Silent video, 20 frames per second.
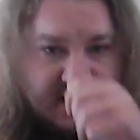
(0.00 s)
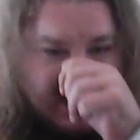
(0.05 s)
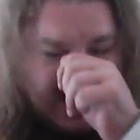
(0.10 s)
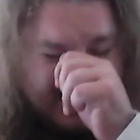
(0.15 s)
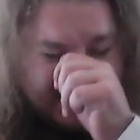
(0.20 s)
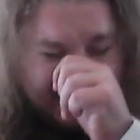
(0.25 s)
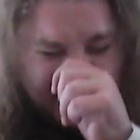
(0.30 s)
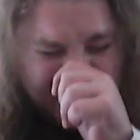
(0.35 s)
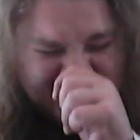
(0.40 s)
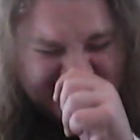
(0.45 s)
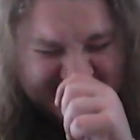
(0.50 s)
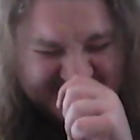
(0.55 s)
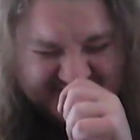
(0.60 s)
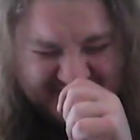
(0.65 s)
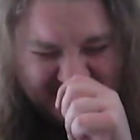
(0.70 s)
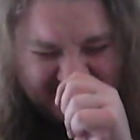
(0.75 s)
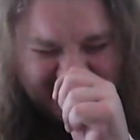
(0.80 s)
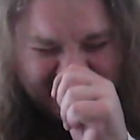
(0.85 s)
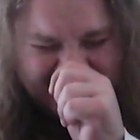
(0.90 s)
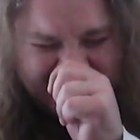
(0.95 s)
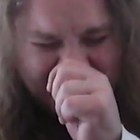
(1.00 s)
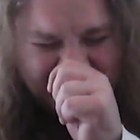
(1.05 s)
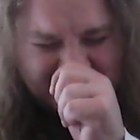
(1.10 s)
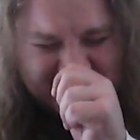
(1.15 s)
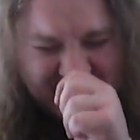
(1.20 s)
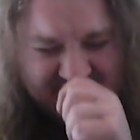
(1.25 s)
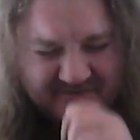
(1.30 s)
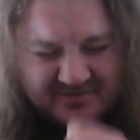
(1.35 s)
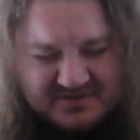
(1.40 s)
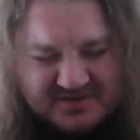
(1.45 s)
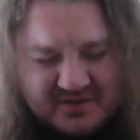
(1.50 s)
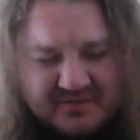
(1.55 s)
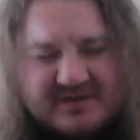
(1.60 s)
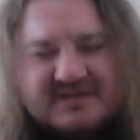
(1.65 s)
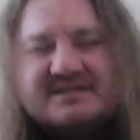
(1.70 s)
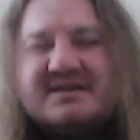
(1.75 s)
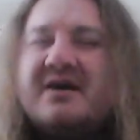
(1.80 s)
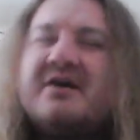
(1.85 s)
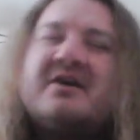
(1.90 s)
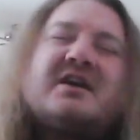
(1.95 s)
I just don't like how Neville's
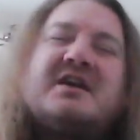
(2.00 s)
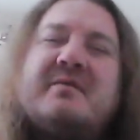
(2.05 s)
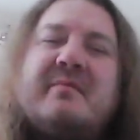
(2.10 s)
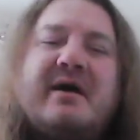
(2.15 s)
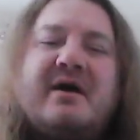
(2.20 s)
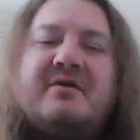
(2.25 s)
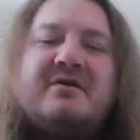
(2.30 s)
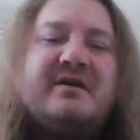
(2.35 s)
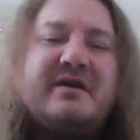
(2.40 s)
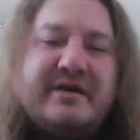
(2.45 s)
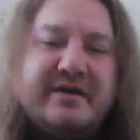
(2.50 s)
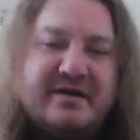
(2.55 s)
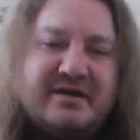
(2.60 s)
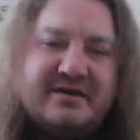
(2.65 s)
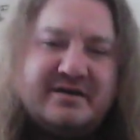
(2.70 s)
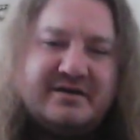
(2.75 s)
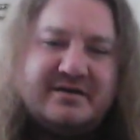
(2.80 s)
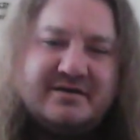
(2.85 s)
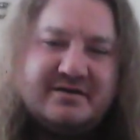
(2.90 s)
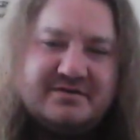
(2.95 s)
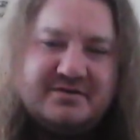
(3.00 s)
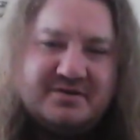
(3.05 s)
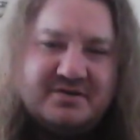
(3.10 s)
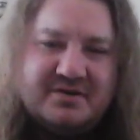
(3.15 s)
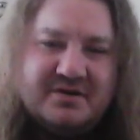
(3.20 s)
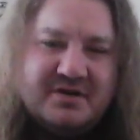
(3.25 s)
always talking about,